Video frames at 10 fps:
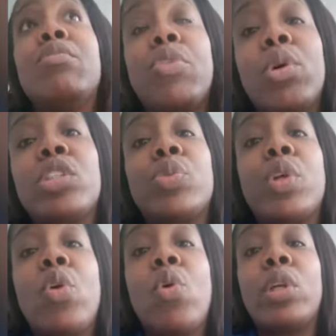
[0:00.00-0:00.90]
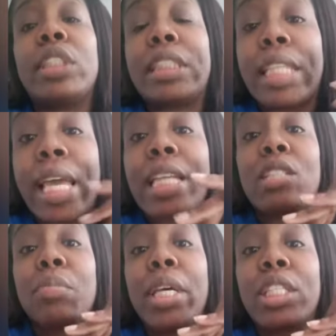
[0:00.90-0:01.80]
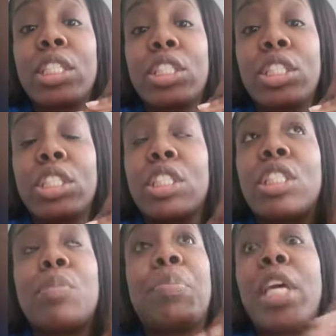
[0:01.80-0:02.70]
Voice recordings, text messages,